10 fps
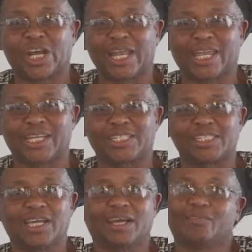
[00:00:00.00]
challenge.
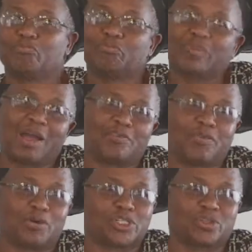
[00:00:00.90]

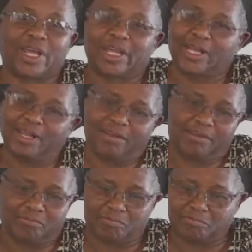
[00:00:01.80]

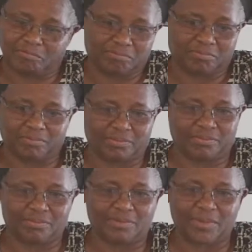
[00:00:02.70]
Unfortunately,
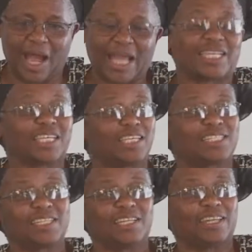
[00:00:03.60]
I didn't
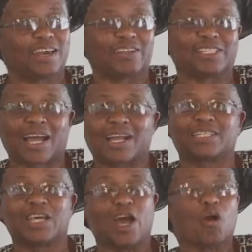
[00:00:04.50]
see the result
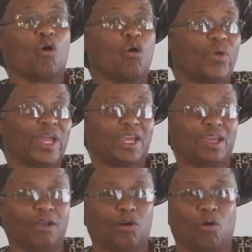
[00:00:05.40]

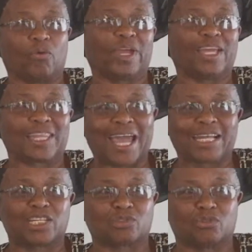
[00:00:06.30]
going
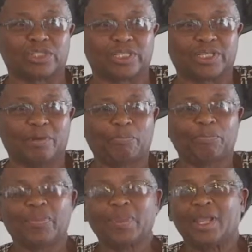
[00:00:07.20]
that route.
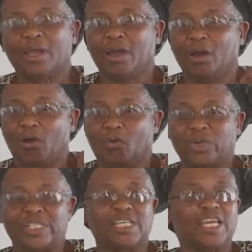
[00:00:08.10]

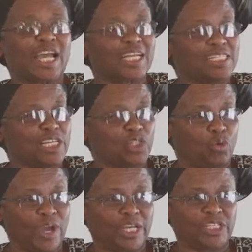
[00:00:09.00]
We're seeing a
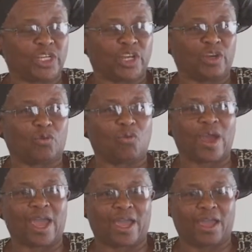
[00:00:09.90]
situation
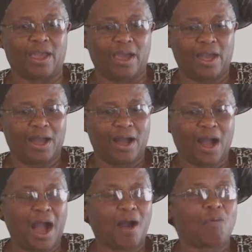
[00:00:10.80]
where
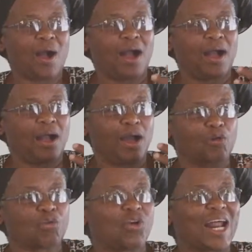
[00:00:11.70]
our
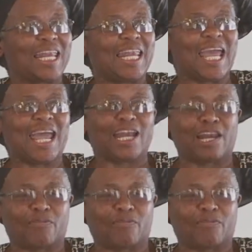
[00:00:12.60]
rural land